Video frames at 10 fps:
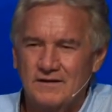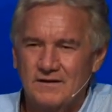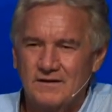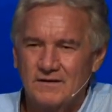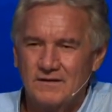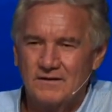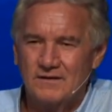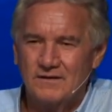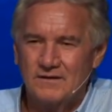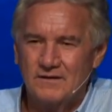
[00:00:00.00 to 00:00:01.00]

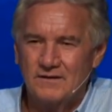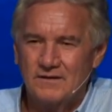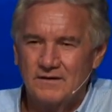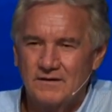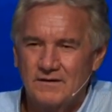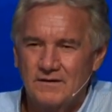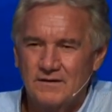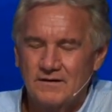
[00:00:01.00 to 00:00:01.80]
No one is speaking in this clip.